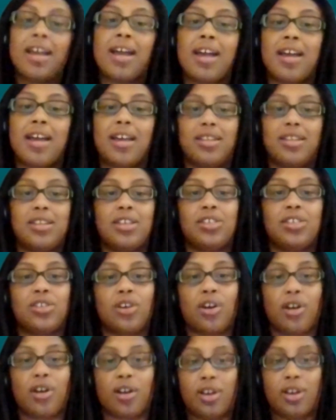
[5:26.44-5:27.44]
And these
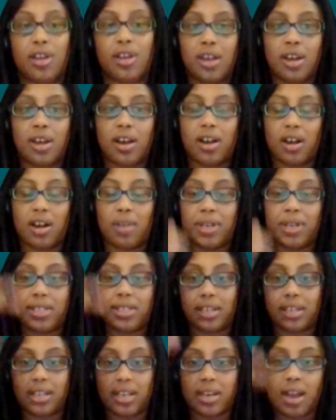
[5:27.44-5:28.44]
are uh,
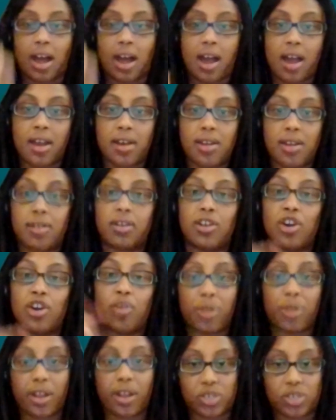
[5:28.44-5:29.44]
basically nine, you know,
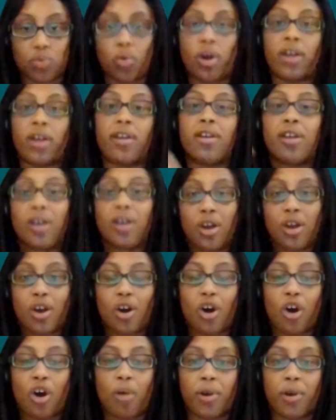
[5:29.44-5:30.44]
plus one
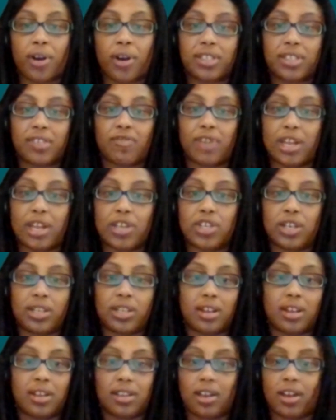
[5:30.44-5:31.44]
hallmarks of aging
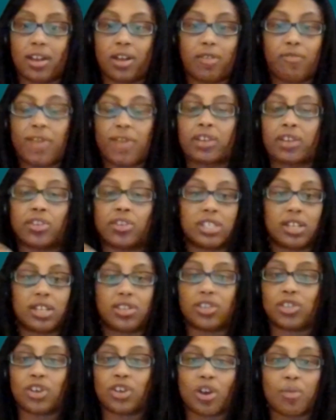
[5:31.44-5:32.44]
that uh, factors that
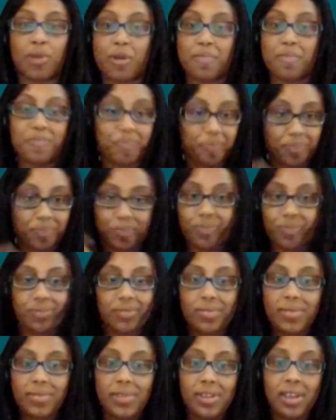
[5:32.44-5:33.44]
determine
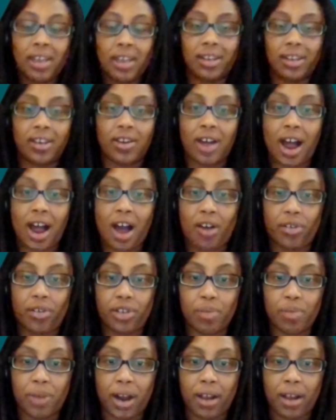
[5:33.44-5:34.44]
you know how
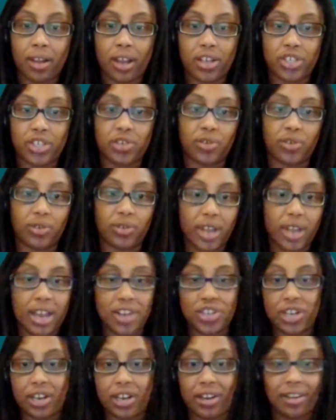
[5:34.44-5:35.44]
your biological
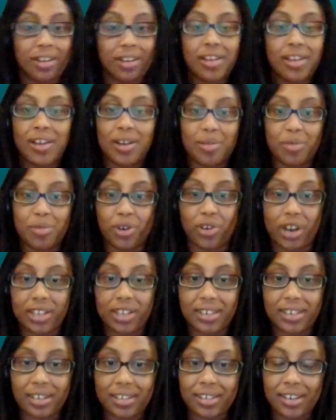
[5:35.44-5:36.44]
aging
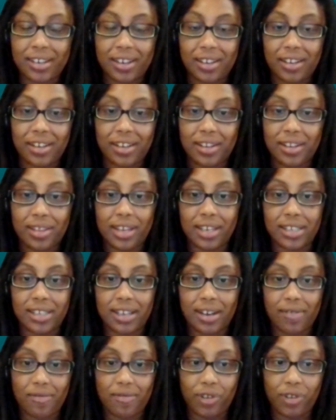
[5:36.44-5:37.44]
progresses and, and the things
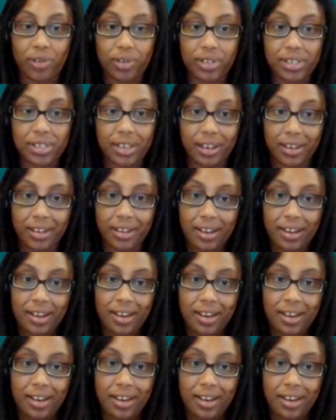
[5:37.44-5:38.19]
that influence it